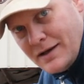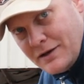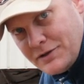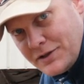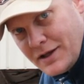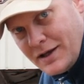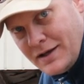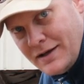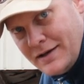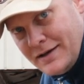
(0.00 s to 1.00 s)

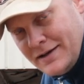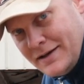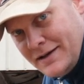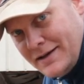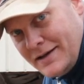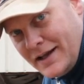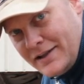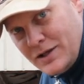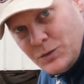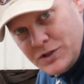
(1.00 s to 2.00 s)
everything.
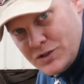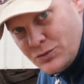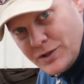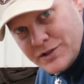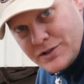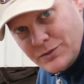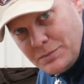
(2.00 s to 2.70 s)
And then we just rinse and